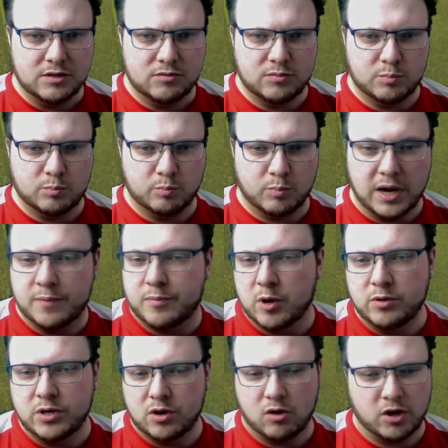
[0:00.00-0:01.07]
my
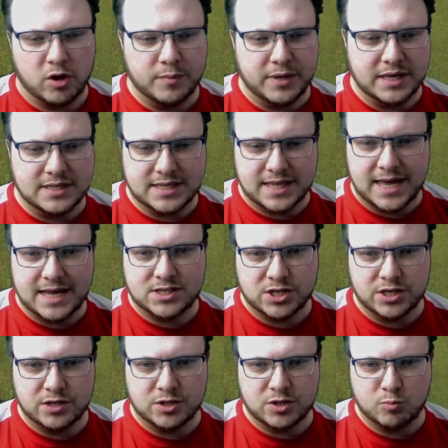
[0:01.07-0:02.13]
opponent are coming into their
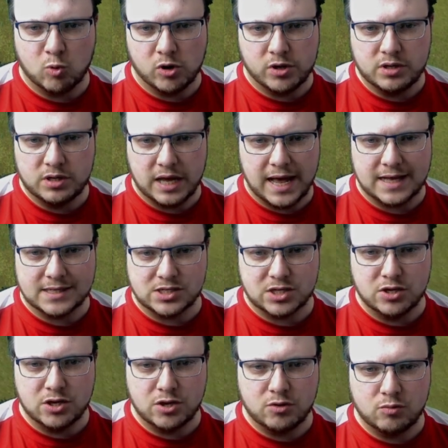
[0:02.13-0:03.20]
turn 1, has
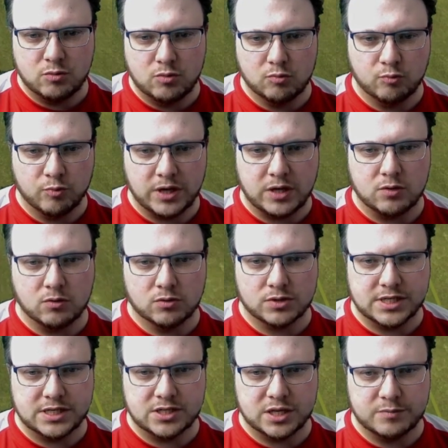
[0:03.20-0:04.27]
no recourse
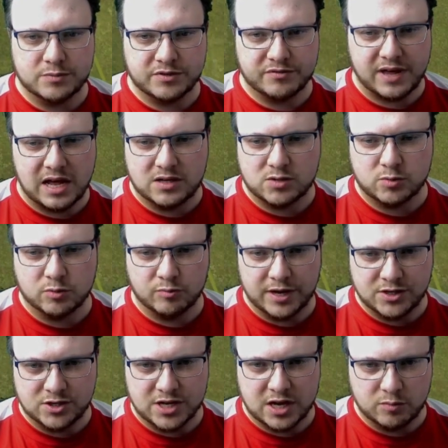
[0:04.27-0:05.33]
in terms of actual
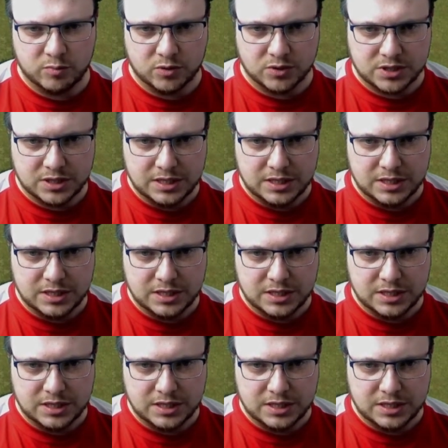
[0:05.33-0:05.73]
ranged output.